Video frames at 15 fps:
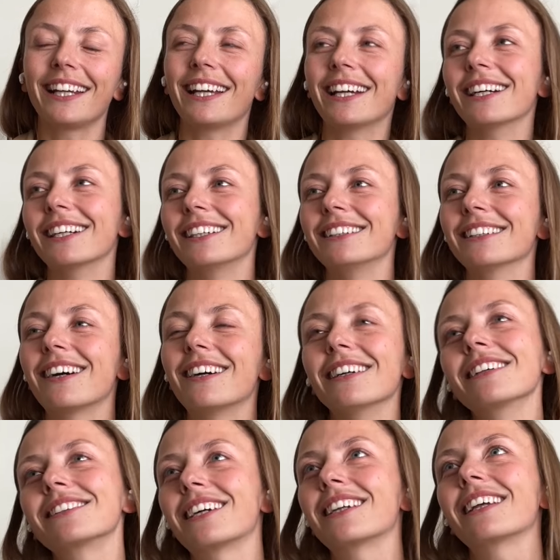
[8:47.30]
and
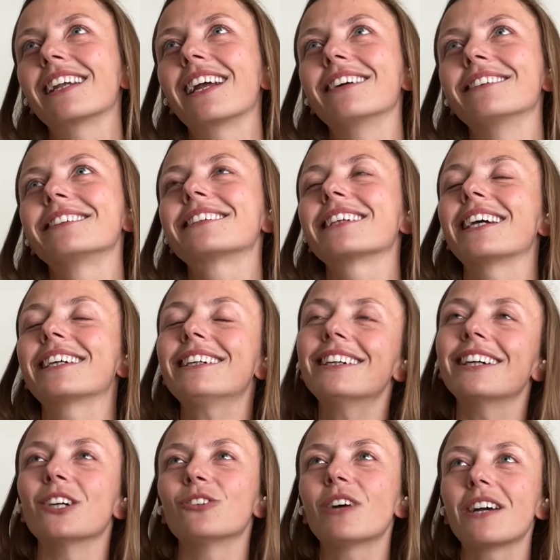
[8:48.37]
all of a sudden I was like,
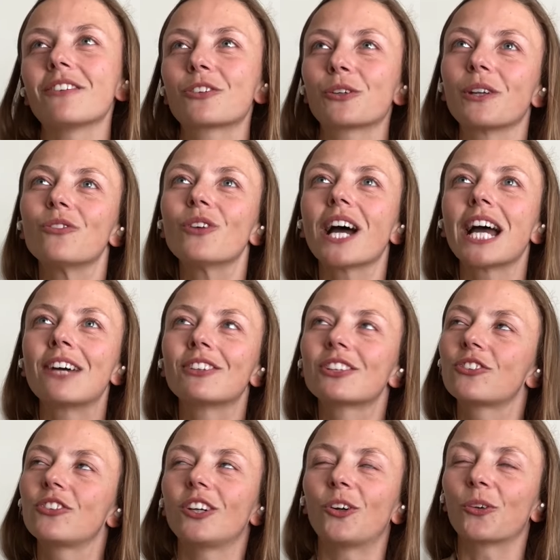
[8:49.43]
oh, ah, 525,
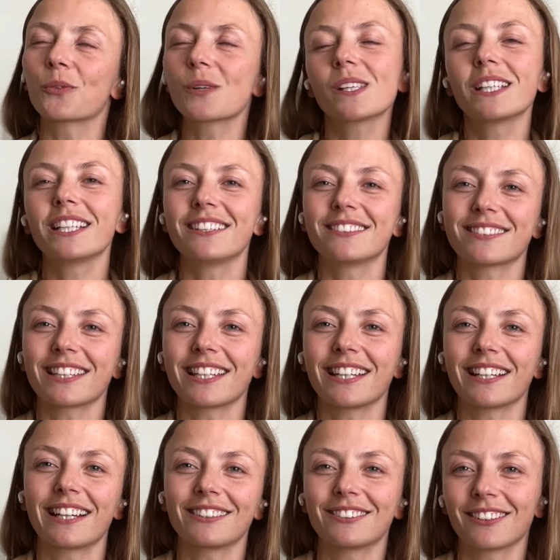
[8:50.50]
is feeling really
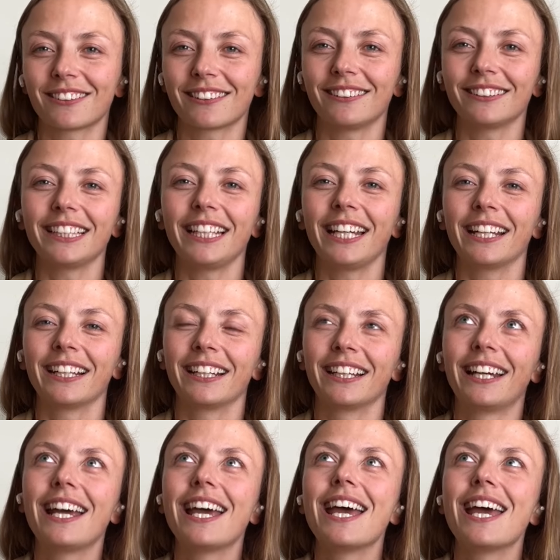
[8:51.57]
easy. And I took the lead
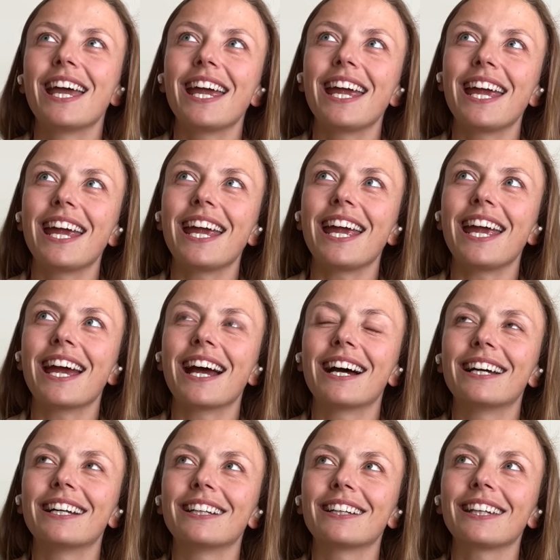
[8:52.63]

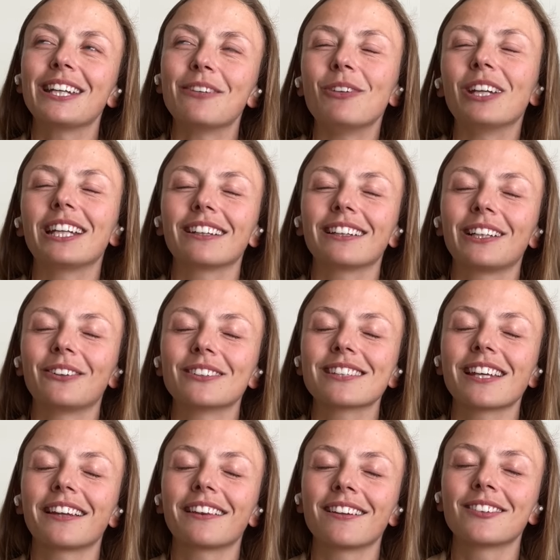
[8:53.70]
and immediately
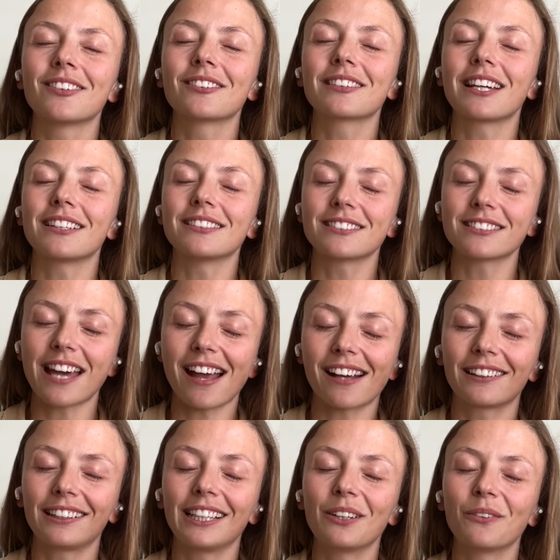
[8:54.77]
was like, this is
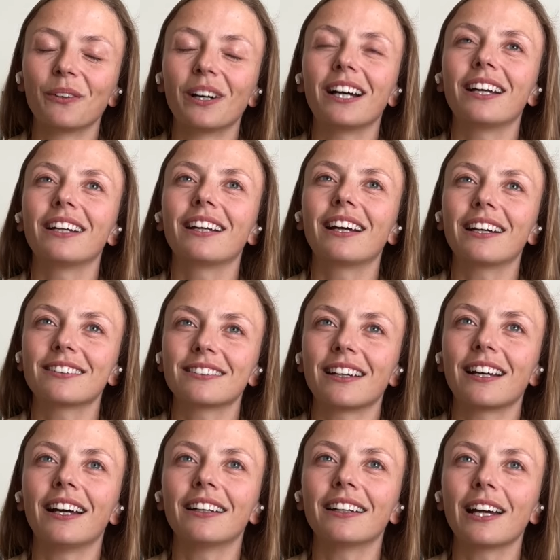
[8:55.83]
exactly what I
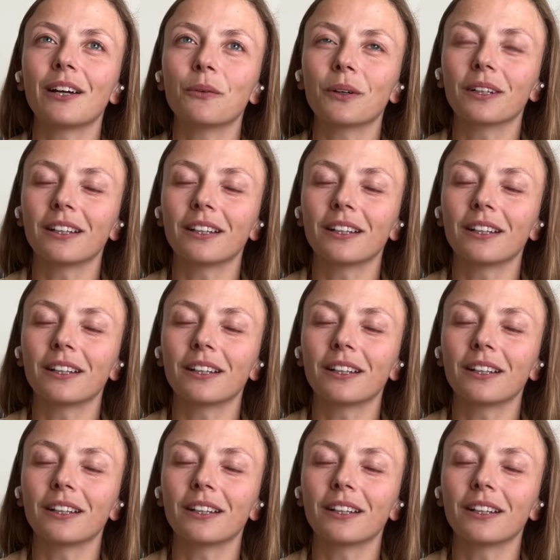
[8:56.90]
said I